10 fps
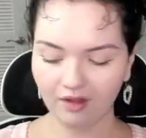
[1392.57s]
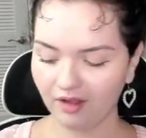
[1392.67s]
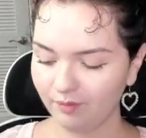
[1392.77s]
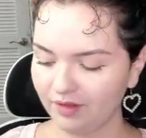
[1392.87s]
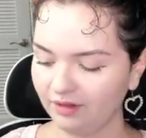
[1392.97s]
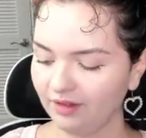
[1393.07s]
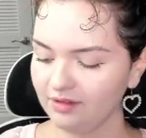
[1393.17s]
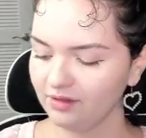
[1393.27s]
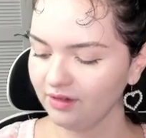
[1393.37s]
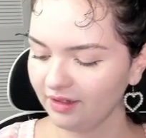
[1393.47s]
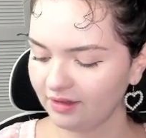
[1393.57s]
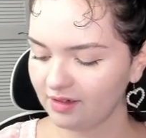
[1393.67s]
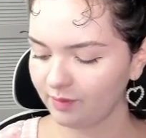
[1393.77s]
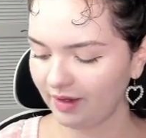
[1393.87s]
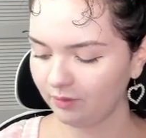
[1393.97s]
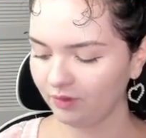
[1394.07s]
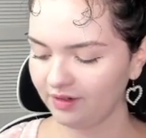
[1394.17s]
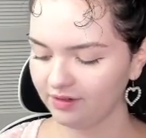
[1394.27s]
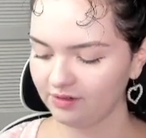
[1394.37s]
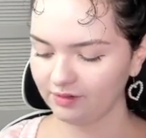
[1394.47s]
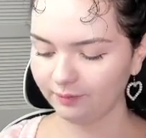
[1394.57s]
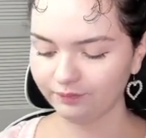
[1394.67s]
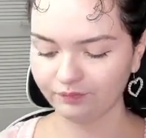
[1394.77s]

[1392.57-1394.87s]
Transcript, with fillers: Um, and then let's look at these bad boys.